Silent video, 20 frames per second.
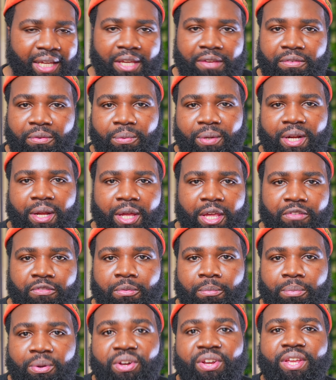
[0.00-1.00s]
Like even when,
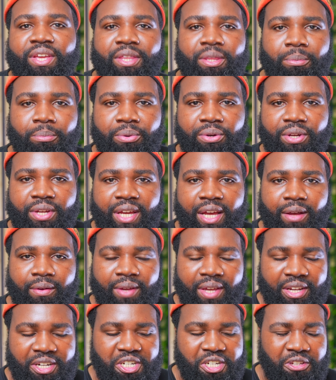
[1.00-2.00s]
even putting the book
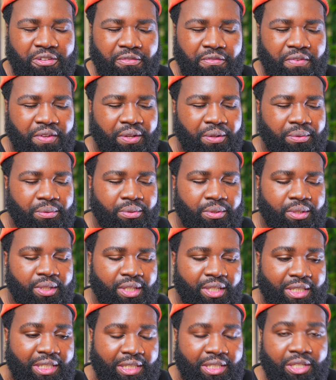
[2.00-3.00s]
out, it just felt,
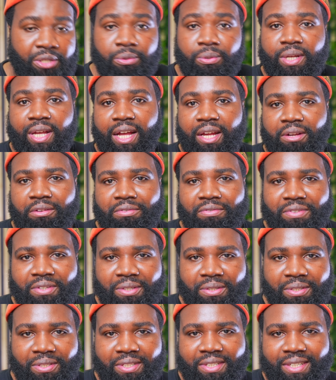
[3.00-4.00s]
it still kind of
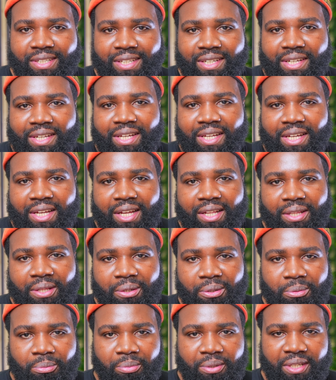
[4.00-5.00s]
feels a
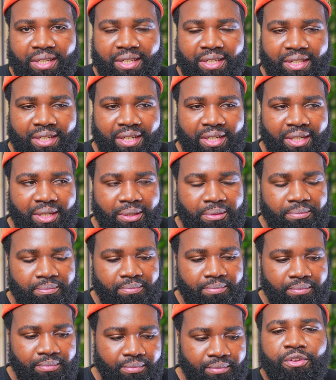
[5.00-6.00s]
little bit
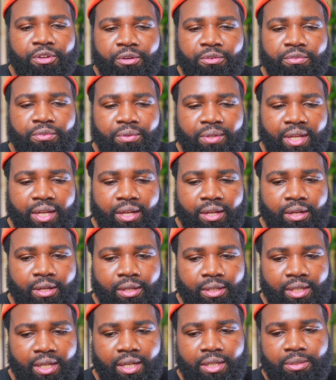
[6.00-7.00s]
um, fearful. Like,
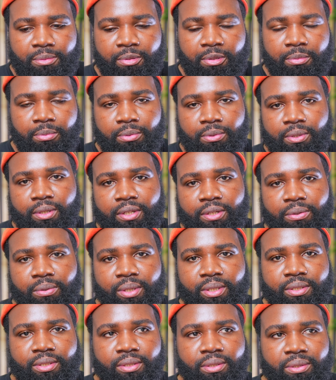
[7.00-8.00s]
oh gosh, people are
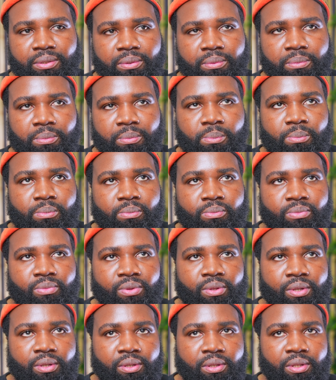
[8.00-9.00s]
going to
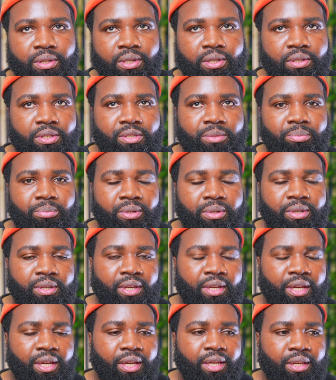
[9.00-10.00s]
look at this
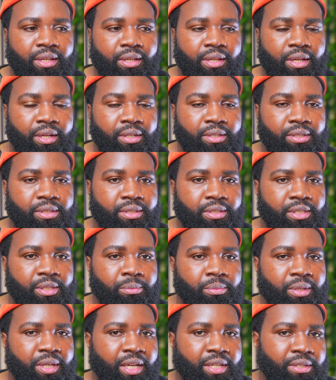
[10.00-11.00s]
book and they
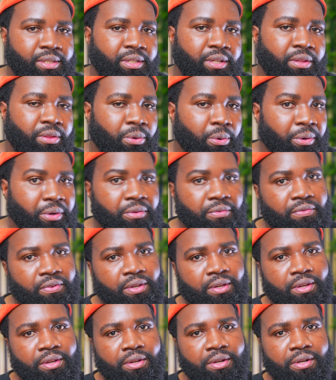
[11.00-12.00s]
see me as an authority
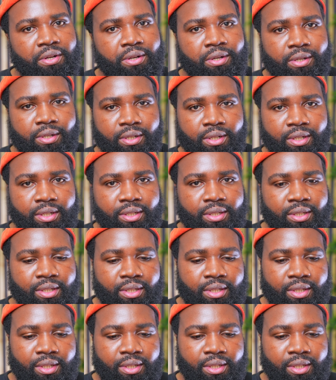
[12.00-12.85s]
figure, or